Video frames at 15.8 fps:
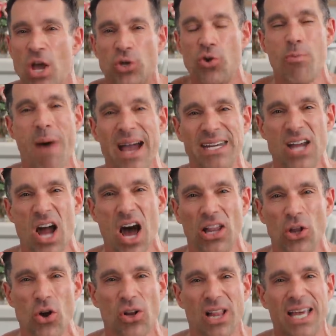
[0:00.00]
You might
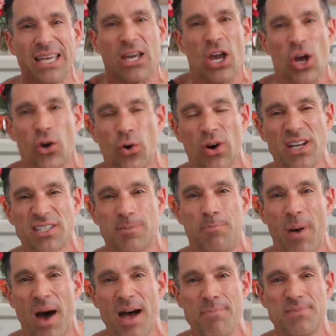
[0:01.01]
not look like Chris
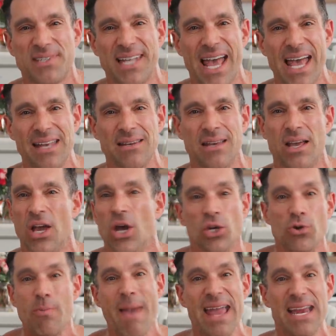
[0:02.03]
Bumstead.
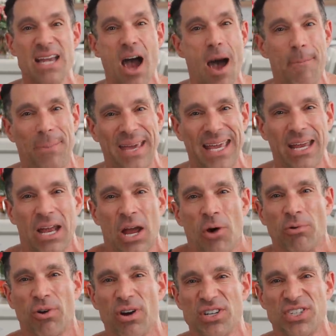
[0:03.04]
You may not be
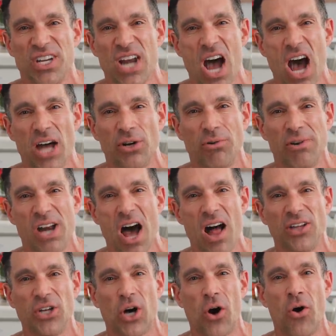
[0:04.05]
Cristiano
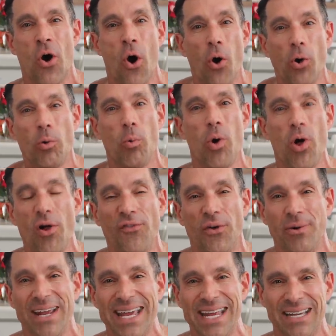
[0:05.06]
Ronaldo or
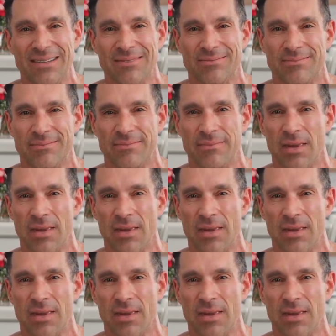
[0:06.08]
Wolverine.